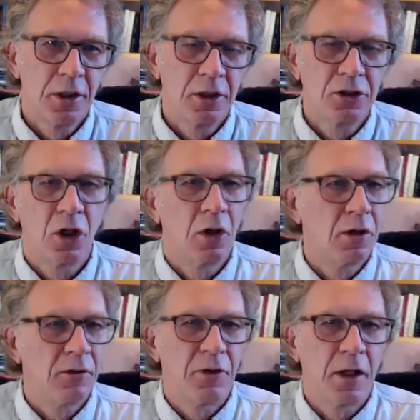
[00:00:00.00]

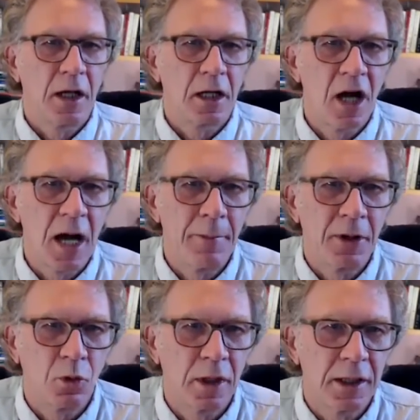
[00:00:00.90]
So for a
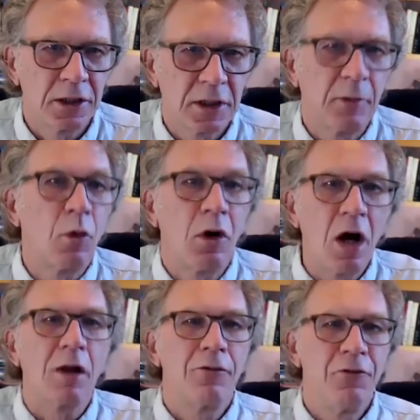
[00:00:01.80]
common one is, and we're
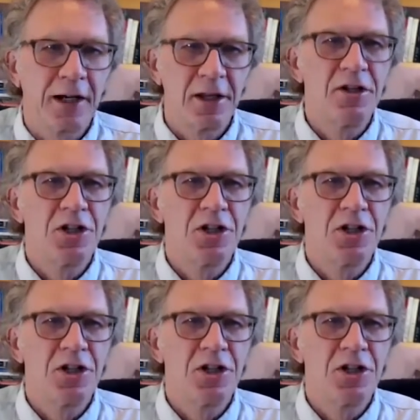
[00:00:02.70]
all affected,